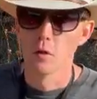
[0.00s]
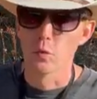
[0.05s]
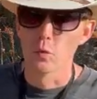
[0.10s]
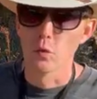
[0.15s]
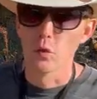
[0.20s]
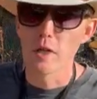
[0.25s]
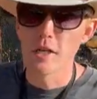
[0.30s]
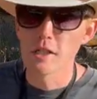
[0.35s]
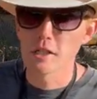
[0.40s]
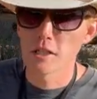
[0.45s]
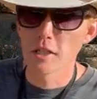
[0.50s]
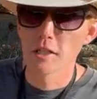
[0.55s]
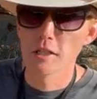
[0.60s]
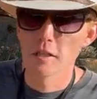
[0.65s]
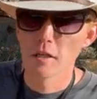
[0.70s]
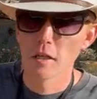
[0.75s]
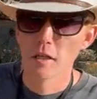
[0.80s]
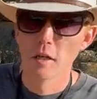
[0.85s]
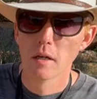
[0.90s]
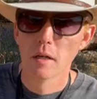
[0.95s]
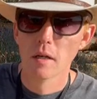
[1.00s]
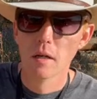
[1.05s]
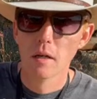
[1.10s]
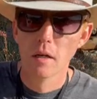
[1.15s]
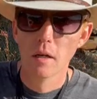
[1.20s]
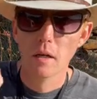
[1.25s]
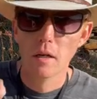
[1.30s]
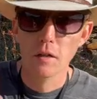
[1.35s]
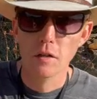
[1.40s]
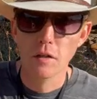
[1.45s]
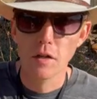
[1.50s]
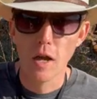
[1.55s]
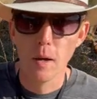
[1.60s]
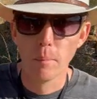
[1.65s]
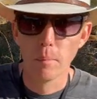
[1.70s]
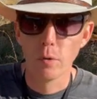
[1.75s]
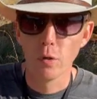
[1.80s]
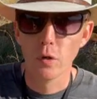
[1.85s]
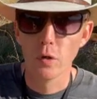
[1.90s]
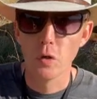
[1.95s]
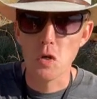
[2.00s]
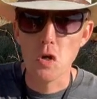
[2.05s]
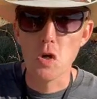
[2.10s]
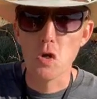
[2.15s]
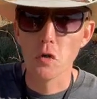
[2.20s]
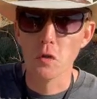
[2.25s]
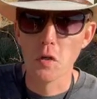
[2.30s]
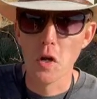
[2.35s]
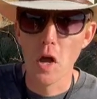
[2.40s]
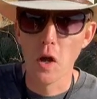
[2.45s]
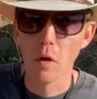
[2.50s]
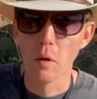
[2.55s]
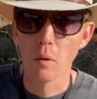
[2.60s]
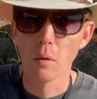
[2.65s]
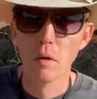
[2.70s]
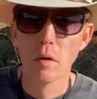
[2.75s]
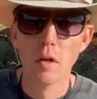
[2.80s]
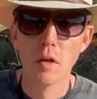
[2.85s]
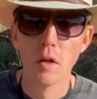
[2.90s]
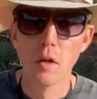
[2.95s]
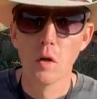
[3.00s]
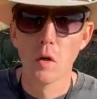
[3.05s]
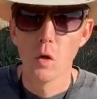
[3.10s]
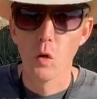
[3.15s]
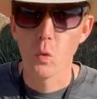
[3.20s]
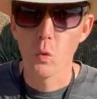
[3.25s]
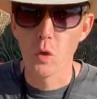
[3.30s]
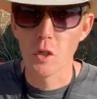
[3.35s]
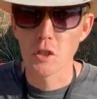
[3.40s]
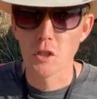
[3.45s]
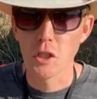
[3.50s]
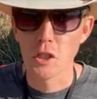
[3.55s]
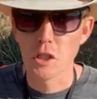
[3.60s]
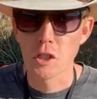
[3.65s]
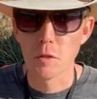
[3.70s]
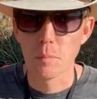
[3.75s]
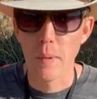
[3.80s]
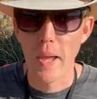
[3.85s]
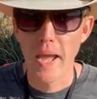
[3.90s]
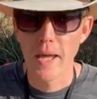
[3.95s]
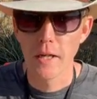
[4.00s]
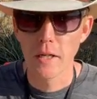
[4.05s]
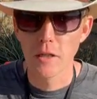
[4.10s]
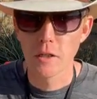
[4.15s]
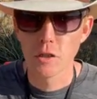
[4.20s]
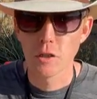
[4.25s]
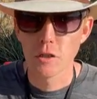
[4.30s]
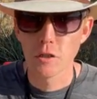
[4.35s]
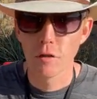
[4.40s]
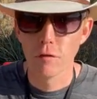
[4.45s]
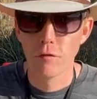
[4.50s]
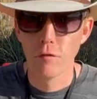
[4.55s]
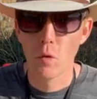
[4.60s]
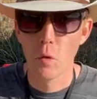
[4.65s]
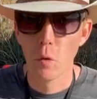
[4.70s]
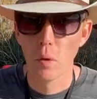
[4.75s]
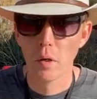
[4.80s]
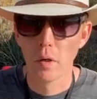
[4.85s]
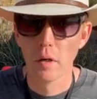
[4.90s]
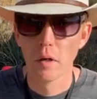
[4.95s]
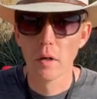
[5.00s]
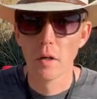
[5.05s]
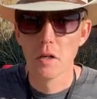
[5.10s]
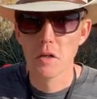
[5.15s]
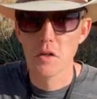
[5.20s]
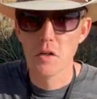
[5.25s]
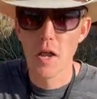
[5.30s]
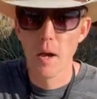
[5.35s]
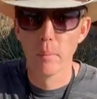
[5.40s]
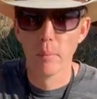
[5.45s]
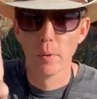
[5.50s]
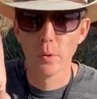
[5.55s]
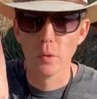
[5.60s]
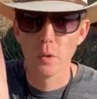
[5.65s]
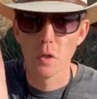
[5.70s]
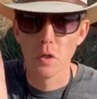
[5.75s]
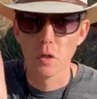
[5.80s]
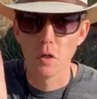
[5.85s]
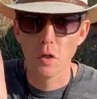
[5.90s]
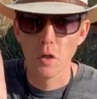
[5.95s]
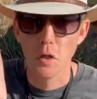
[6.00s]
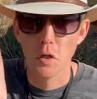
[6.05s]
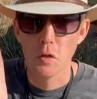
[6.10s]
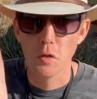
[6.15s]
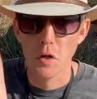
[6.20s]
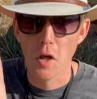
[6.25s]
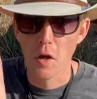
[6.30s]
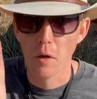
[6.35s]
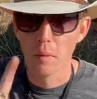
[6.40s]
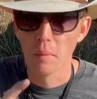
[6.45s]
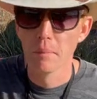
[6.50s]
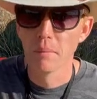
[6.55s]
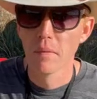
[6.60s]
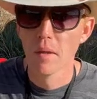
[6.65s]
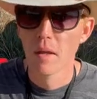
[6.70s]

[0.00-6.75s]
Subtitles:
reason number uno, which is Spanish for number uno.